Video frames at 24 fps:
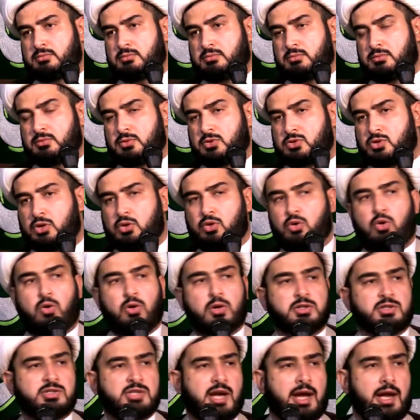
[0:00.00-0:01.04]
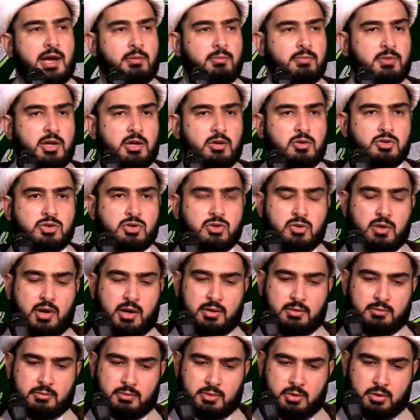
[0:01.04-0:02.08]
So in old time they used to,
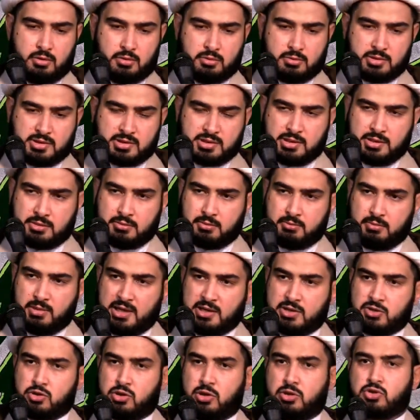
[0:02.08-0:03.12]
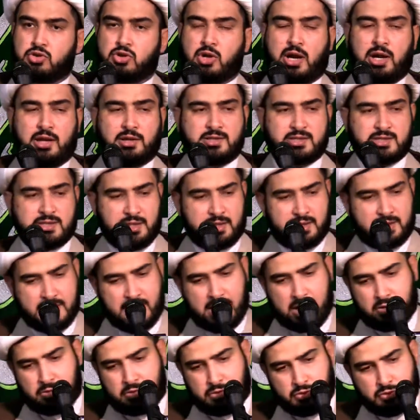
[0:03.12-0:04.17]
make the child sit
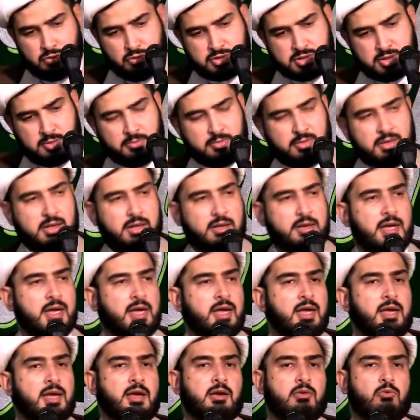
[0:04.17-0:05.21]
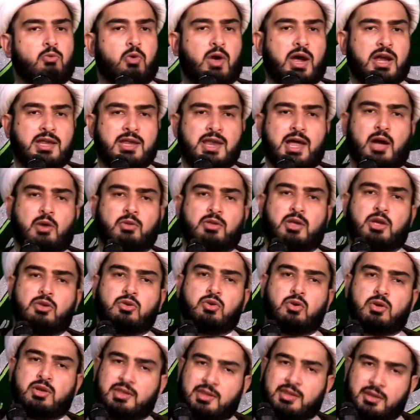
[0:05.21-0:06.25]
down and do something. Right now they do
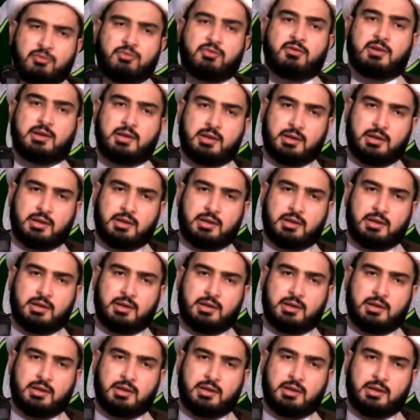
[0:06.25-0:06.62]
it differently.